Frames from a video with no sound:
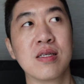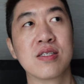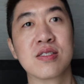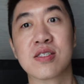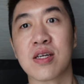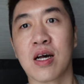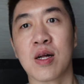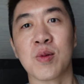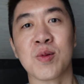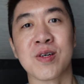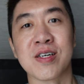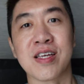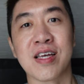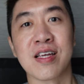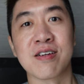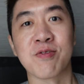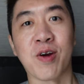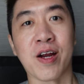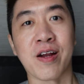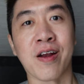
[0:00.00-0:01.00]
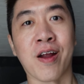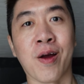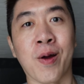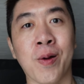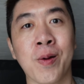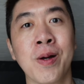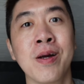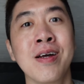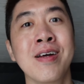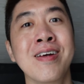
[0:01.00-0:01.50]
start working right now
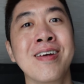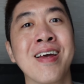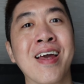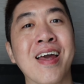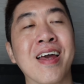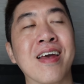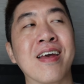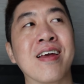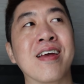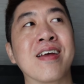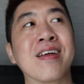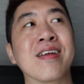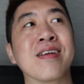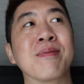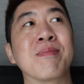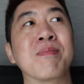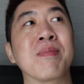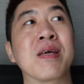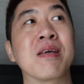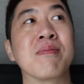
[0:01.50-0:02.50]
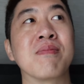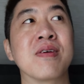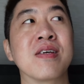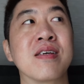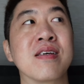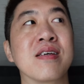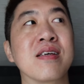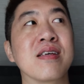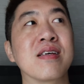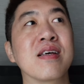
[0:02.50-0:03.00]
and
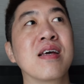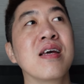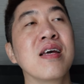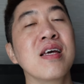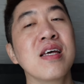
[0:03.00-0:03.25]
maybe